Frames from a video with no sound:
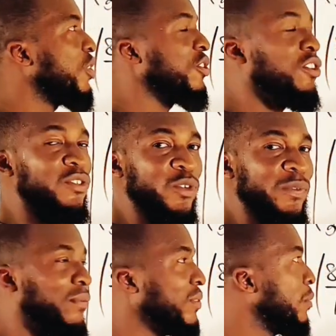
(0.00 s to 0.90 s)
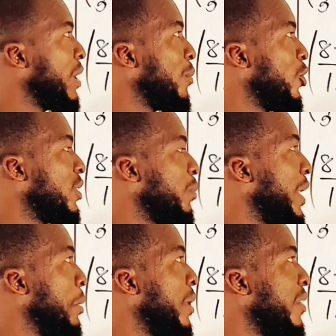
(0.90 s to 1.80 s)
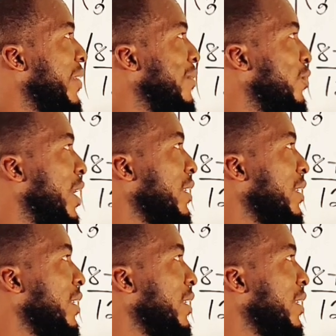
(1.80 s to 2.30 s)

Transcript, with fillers: we change this to 15 by multiplying by 5,